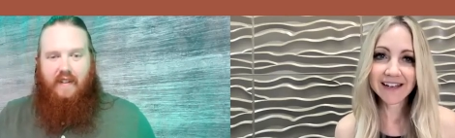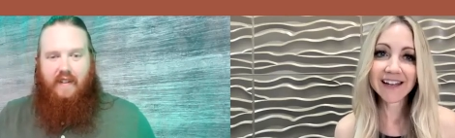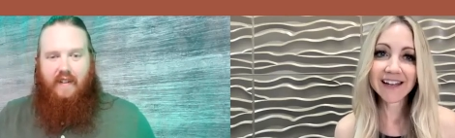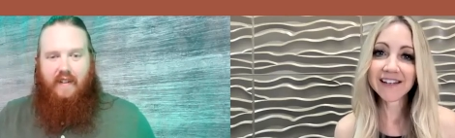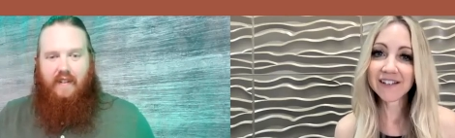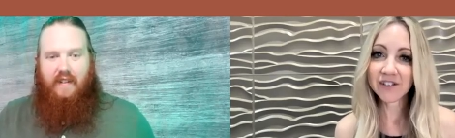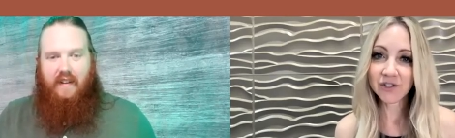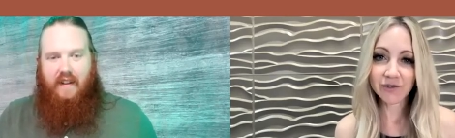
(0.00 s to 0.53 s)
Speaker 1: an
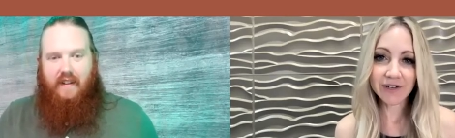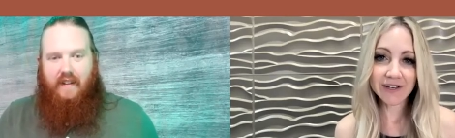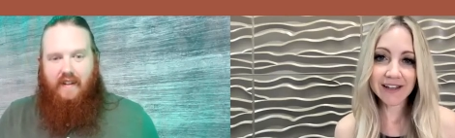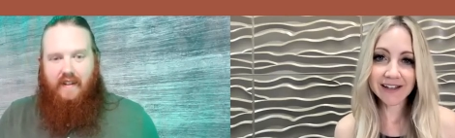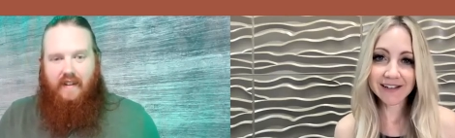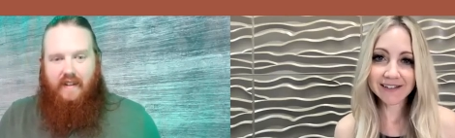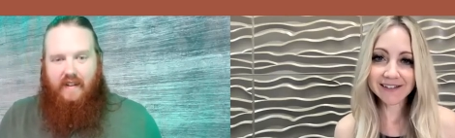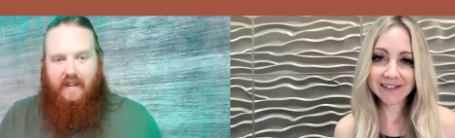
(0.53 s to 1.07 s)

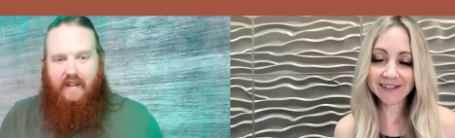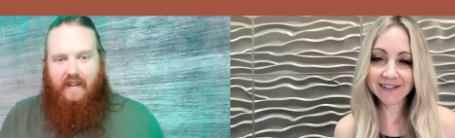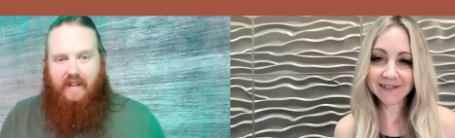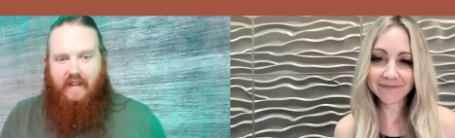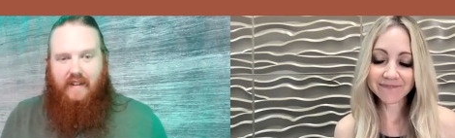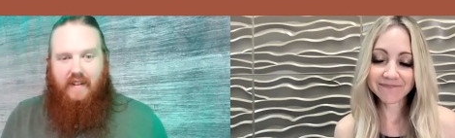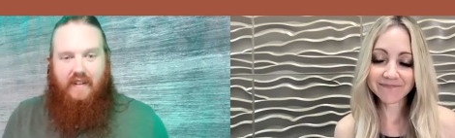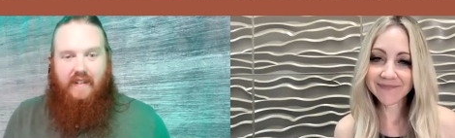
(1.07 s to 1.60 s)
industry that's
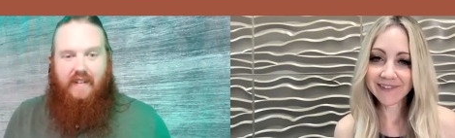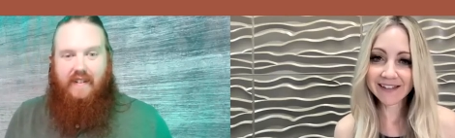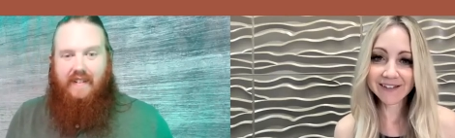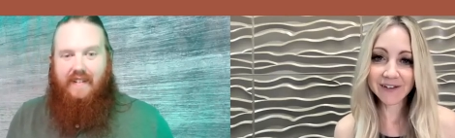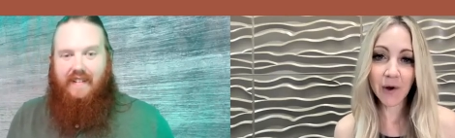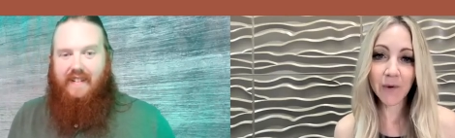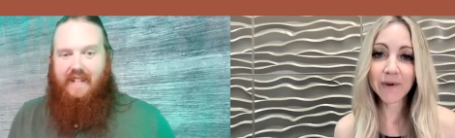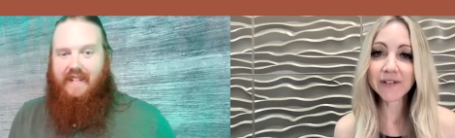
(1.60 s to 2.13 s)

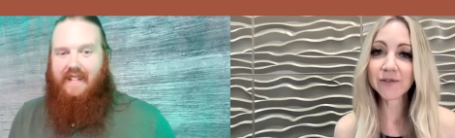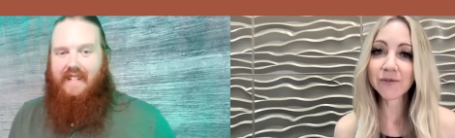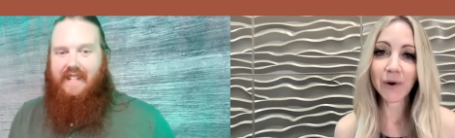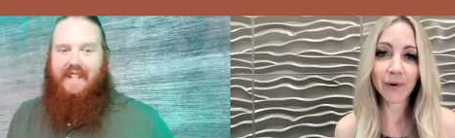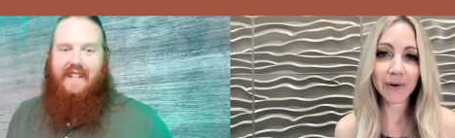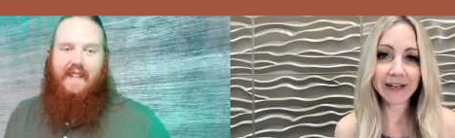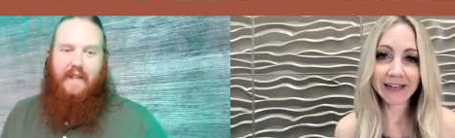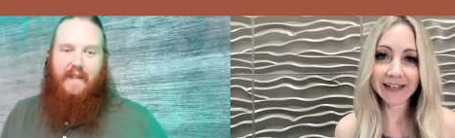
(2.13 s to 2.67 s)
that's always
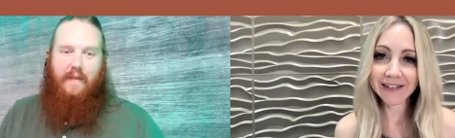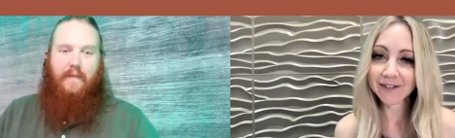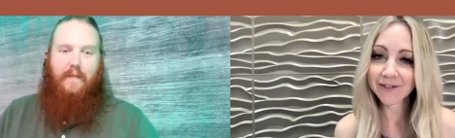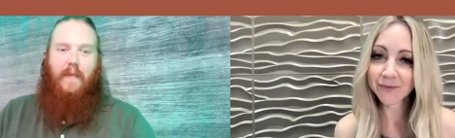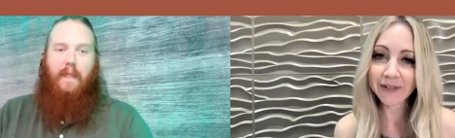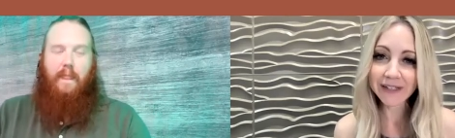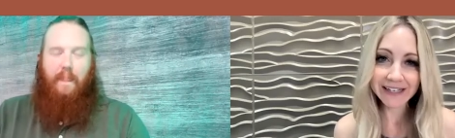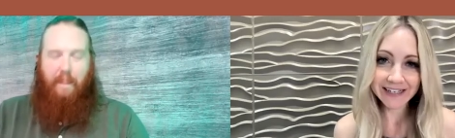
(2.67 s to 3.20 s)
growing and
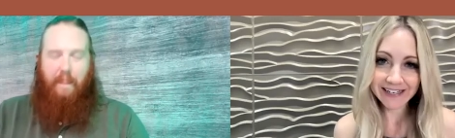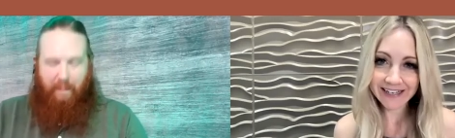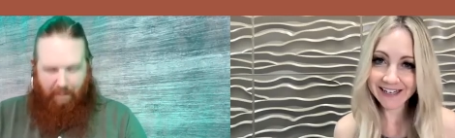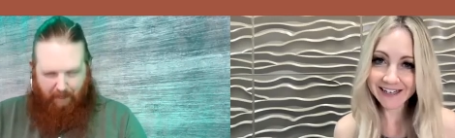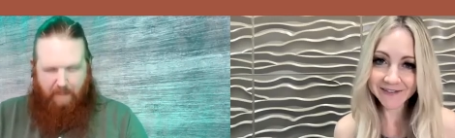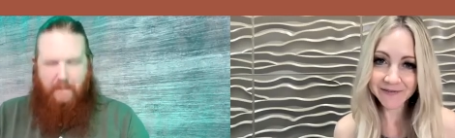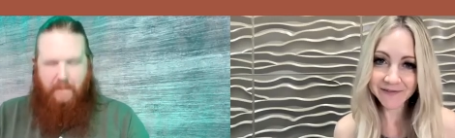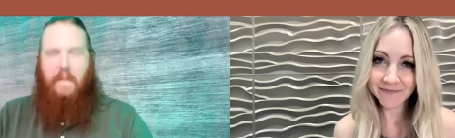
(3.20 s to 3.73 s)
is really in
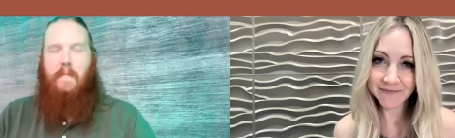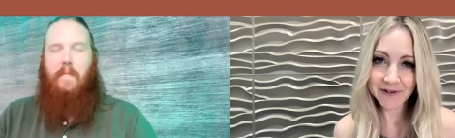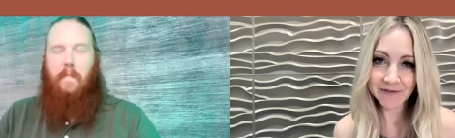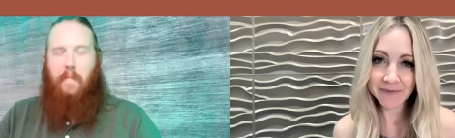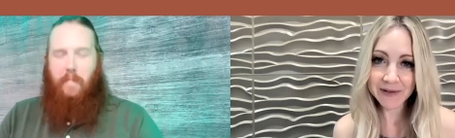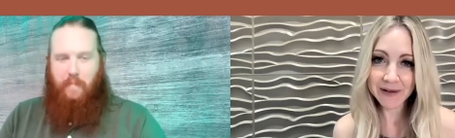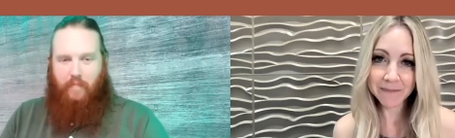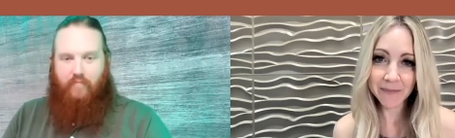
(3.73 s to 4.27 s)
need of,
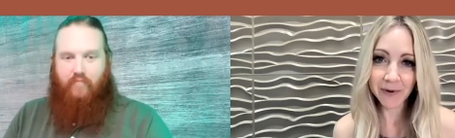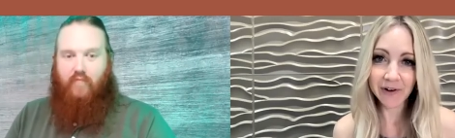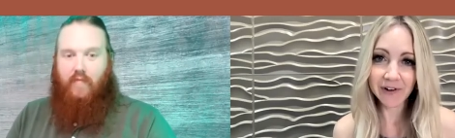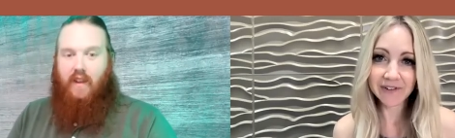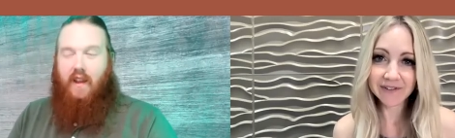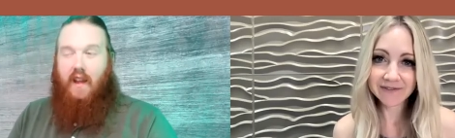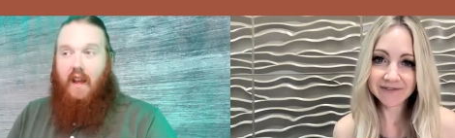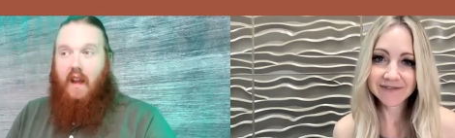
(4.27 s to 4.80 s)
of
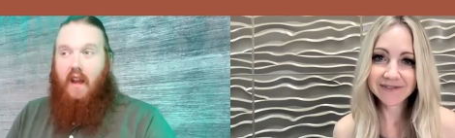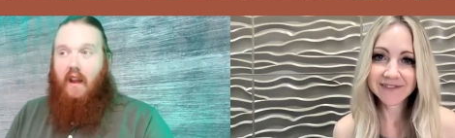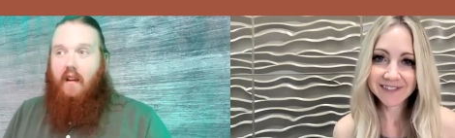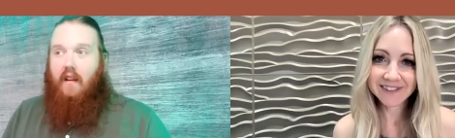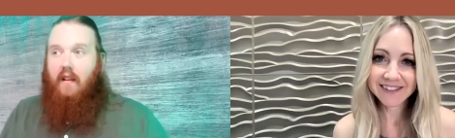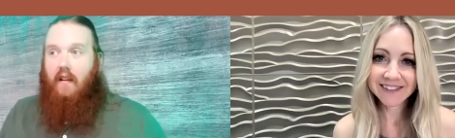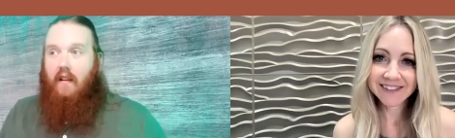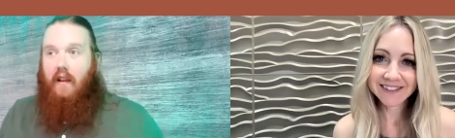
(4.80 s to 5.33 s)
people.
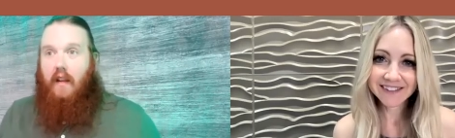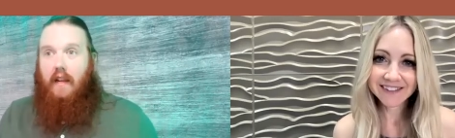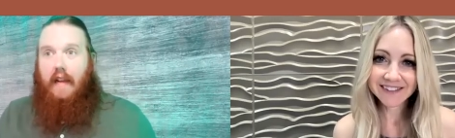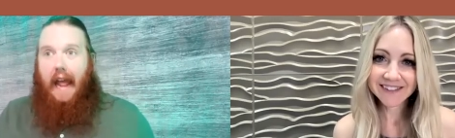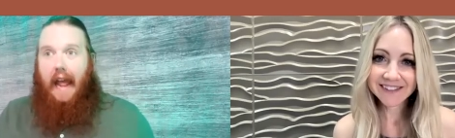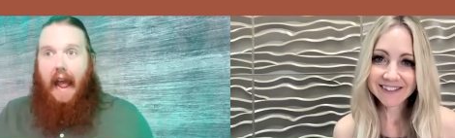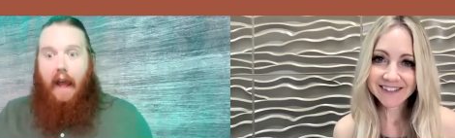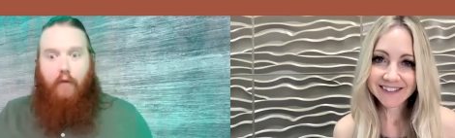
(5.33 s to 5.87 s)

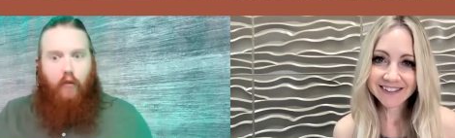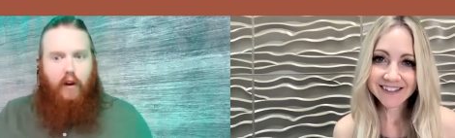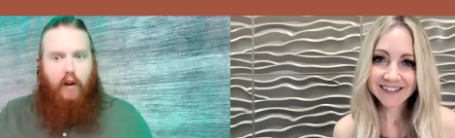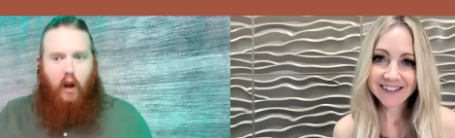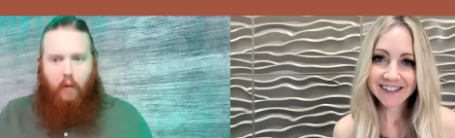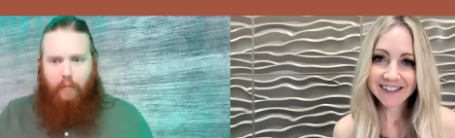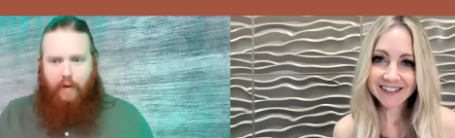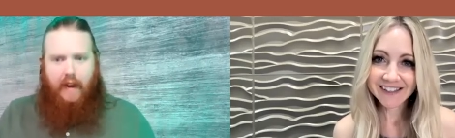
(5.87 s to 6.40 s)
Speaker 2: Every
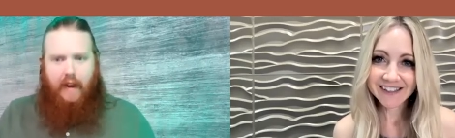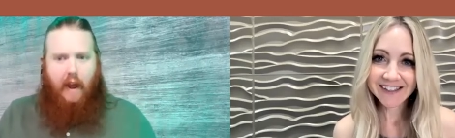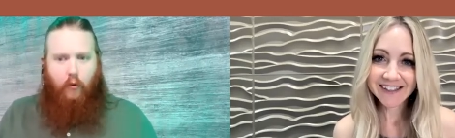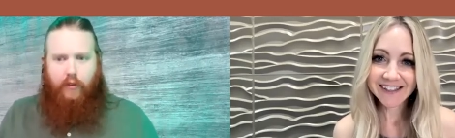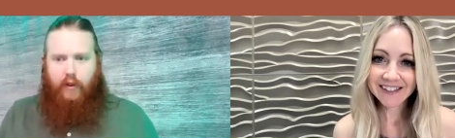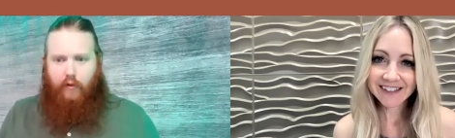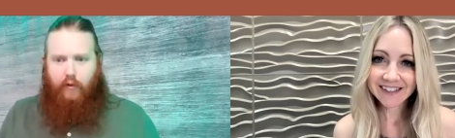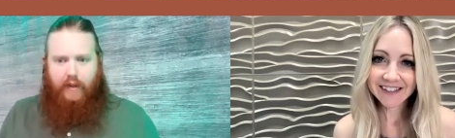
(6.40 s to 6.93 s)
company
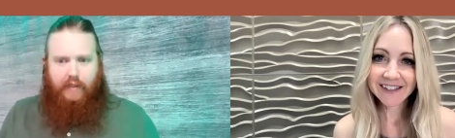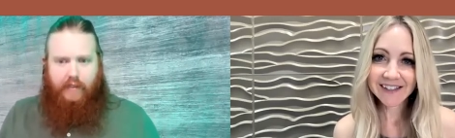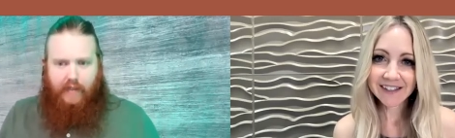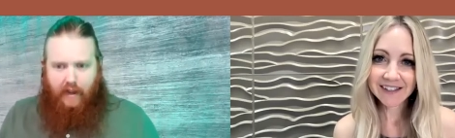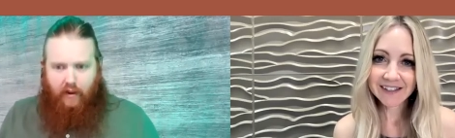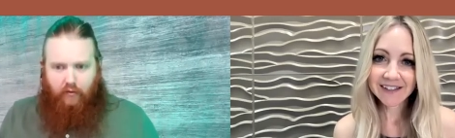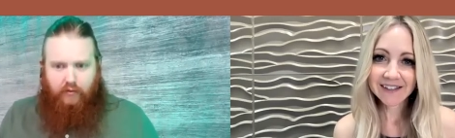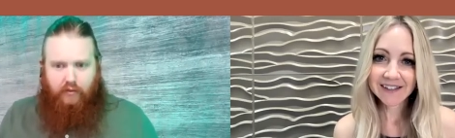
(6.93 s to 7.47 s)
out there needs
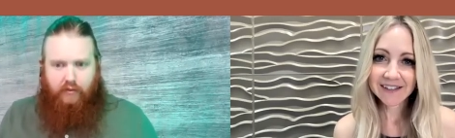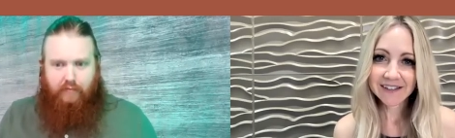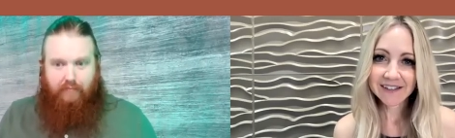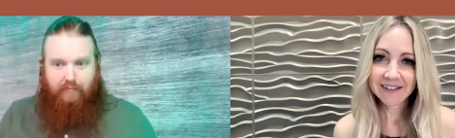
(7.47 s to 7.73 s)
sales.